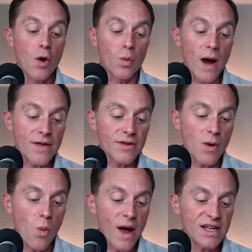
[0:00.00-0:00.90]
Rather
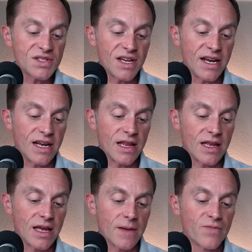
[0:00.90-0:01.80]
than wasting
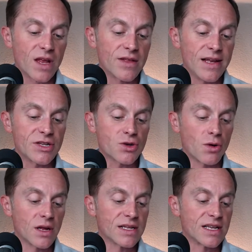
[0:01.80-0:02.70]
anything, these
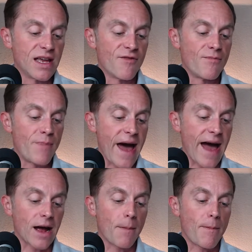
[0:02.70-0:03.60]
toilets give
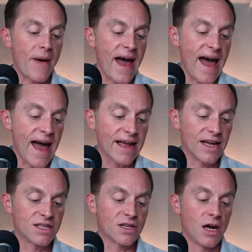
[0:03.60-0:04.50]
back
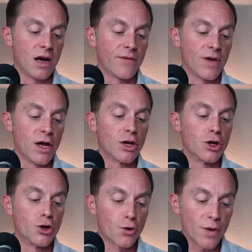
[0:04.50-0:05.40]
packets of
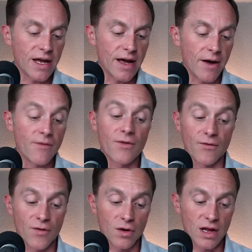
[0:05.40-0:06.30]
urea for
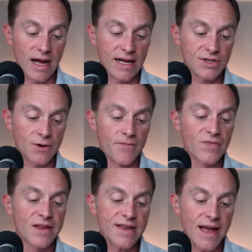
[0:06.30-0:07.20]
fertilizer,
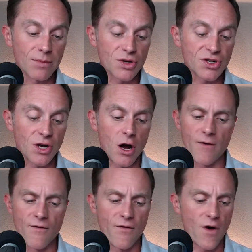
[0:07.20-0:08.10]
table salt,
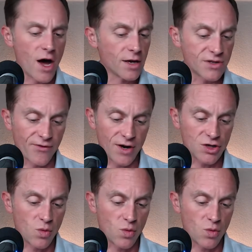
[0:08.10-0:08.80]
volumes of fresh